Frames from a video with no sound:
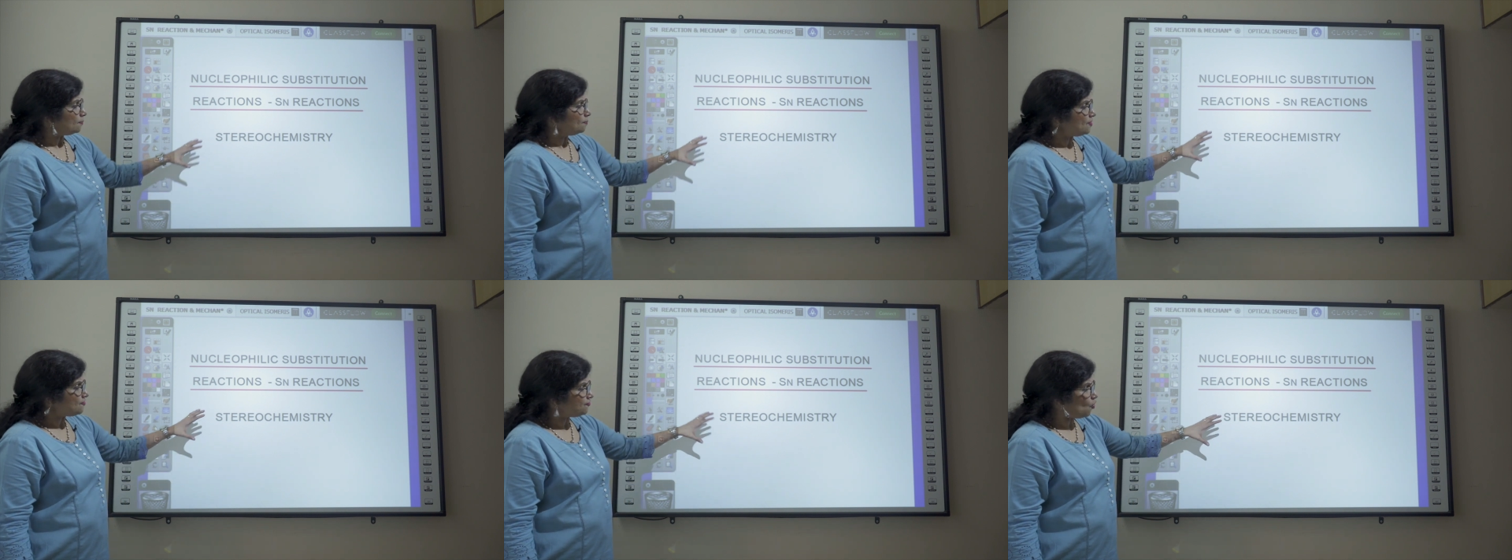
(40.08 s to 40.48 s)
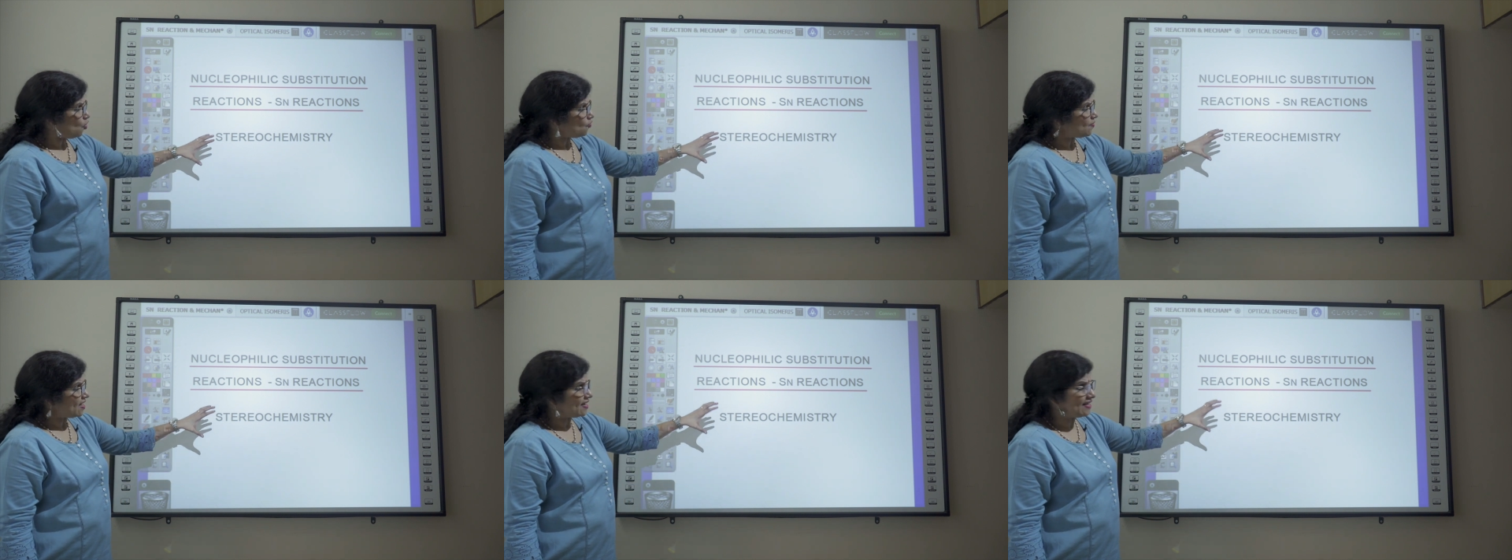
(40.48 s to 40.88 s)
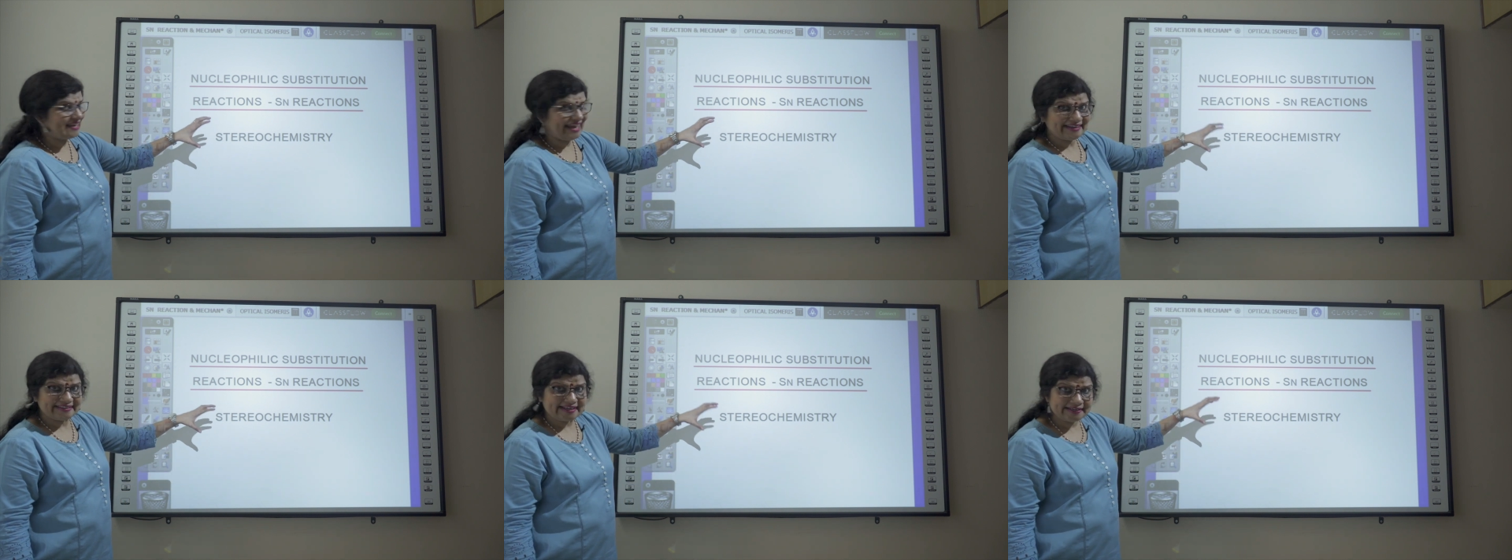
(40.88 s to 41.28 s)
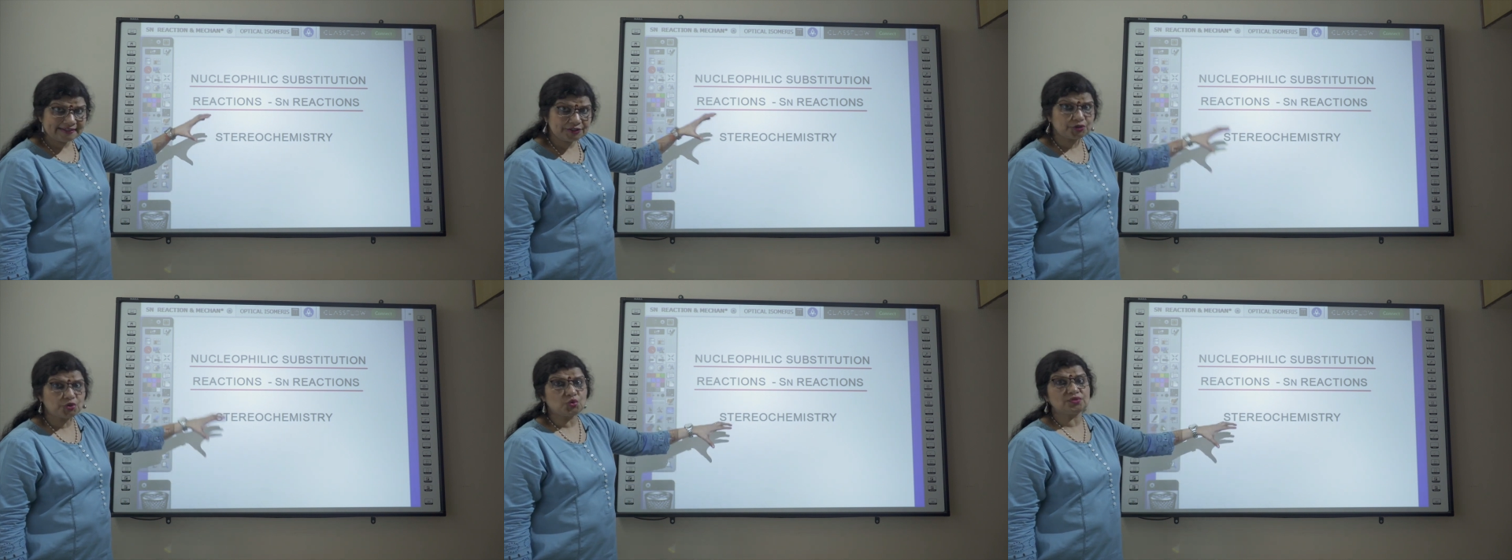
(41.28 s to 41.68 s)
before we get
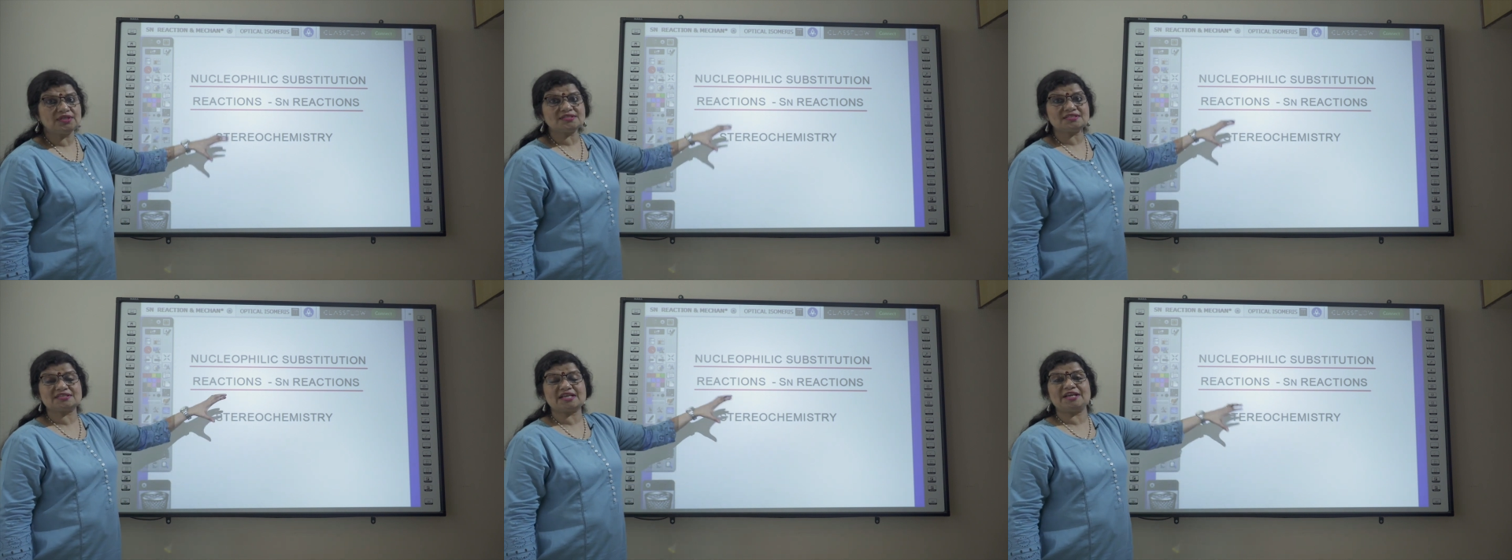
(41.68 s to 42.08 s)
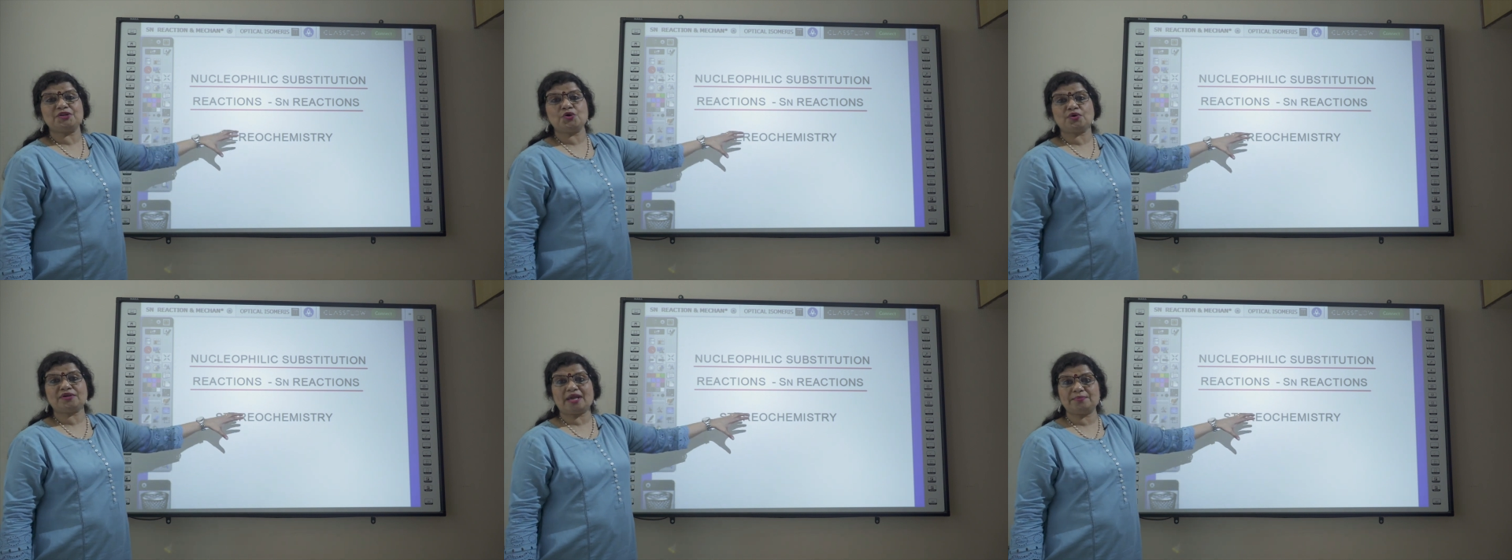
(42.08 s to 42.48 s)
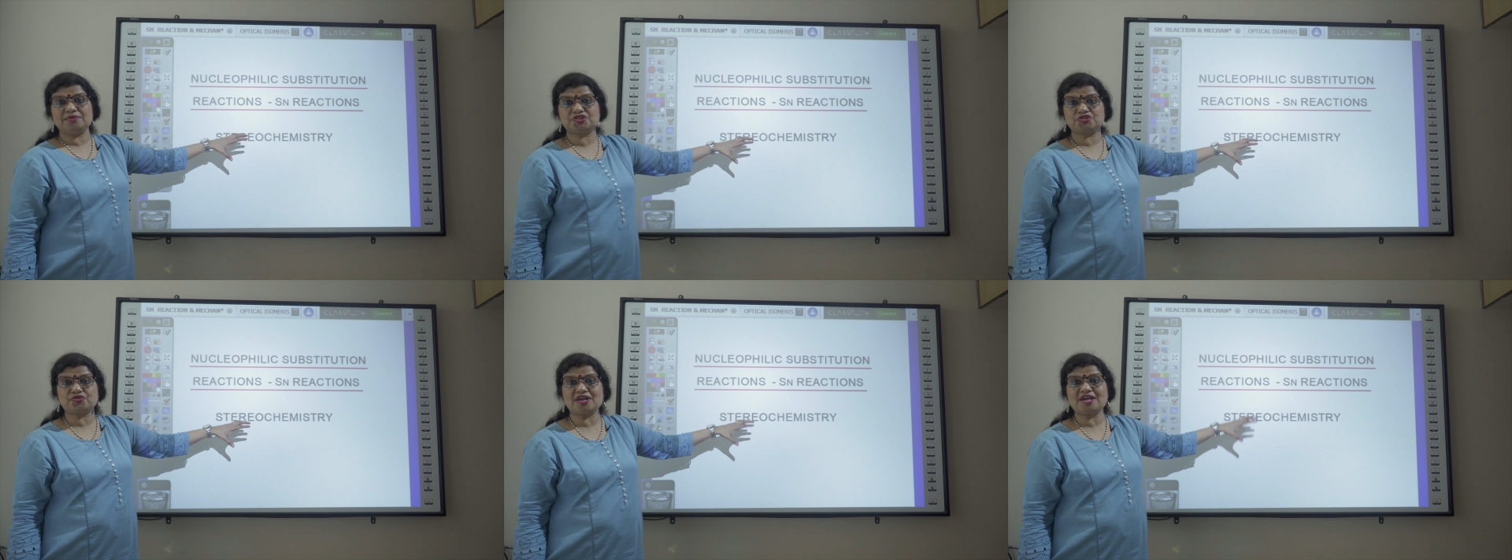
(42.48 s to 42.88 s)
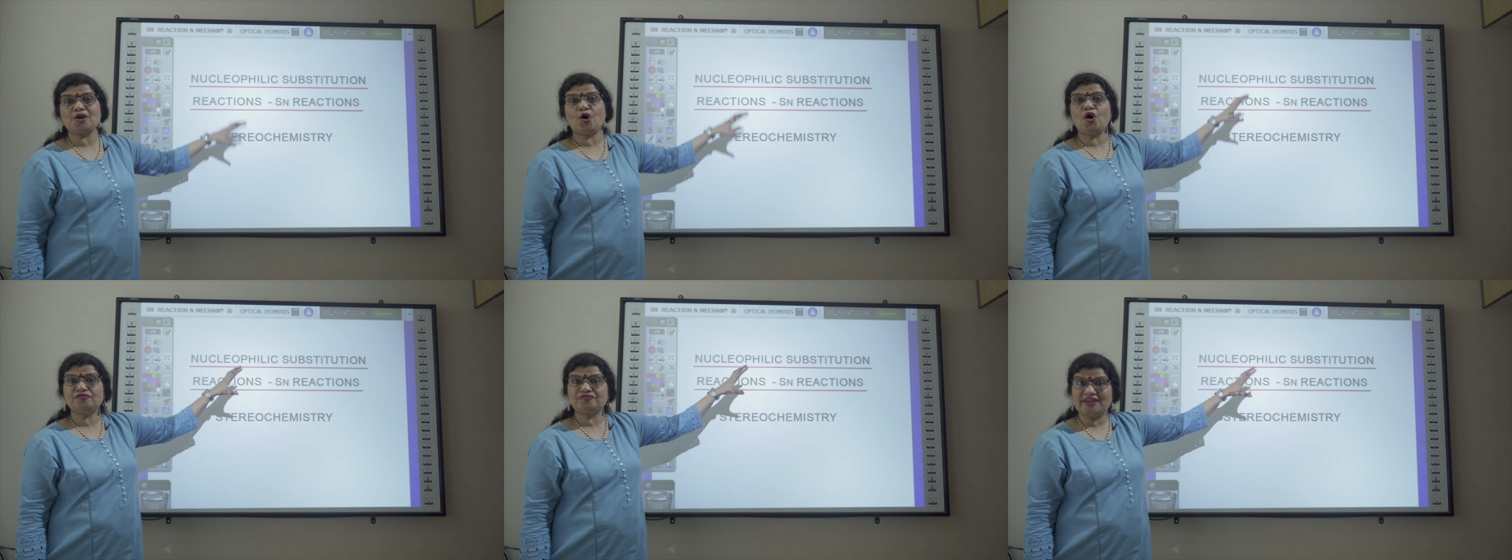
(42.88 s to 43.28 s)
into the
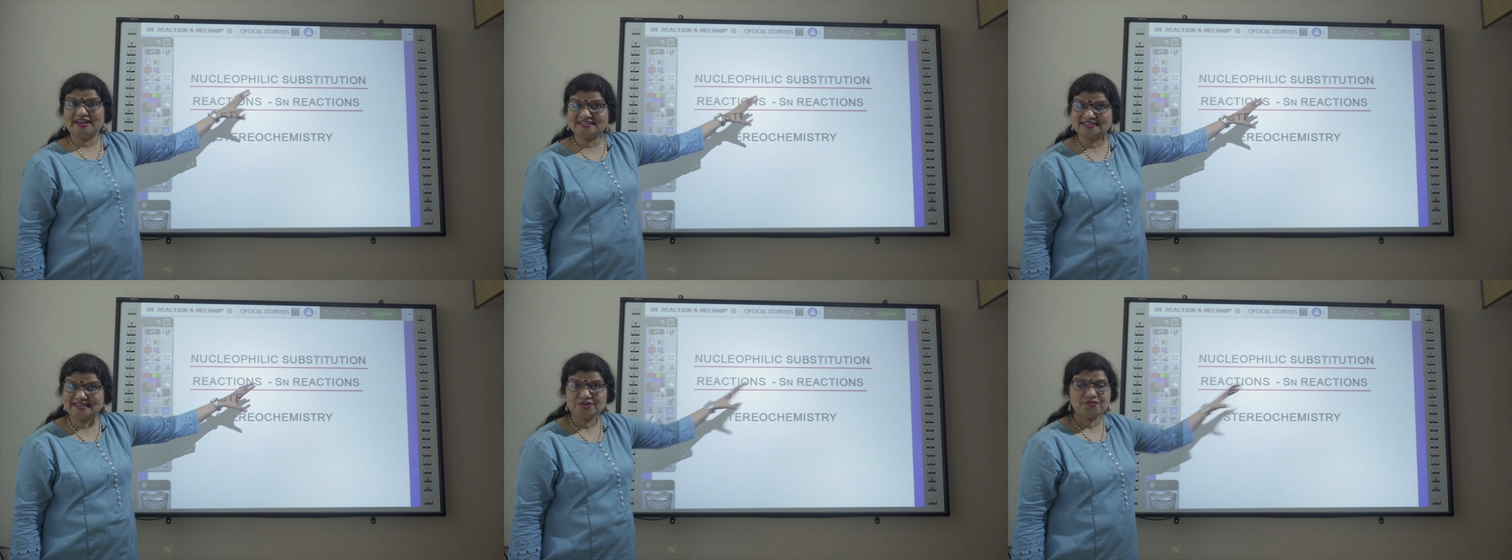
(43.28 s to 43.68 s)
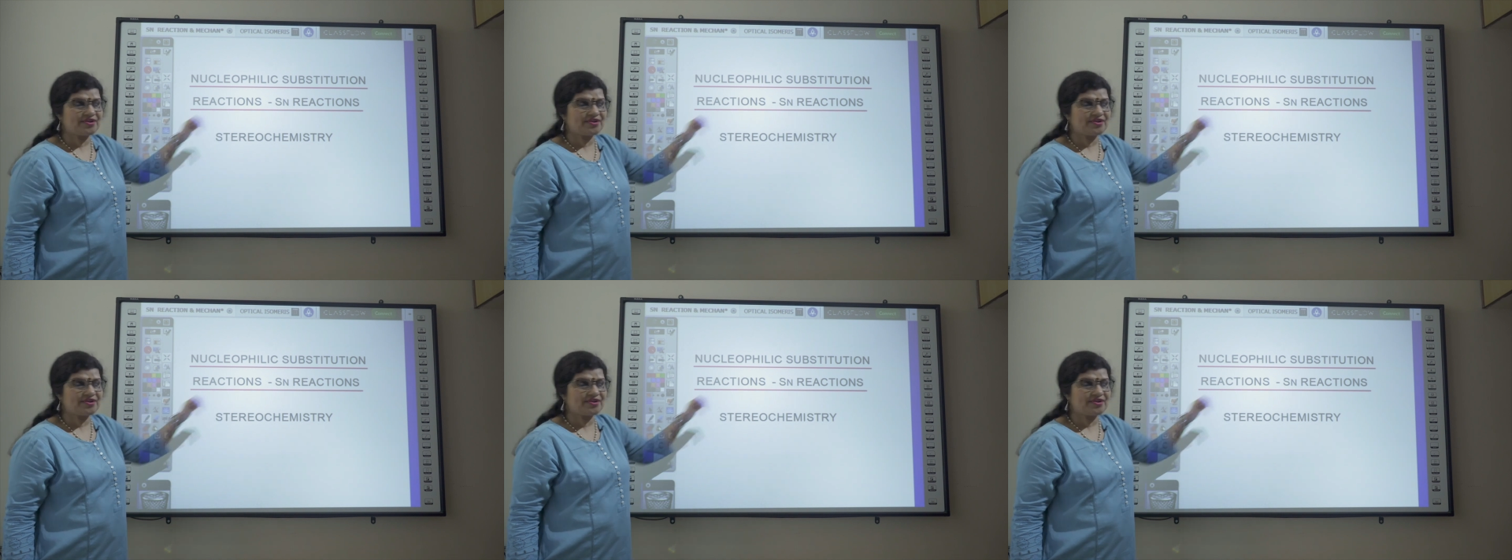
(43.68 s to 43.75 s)
stereochemistry of SN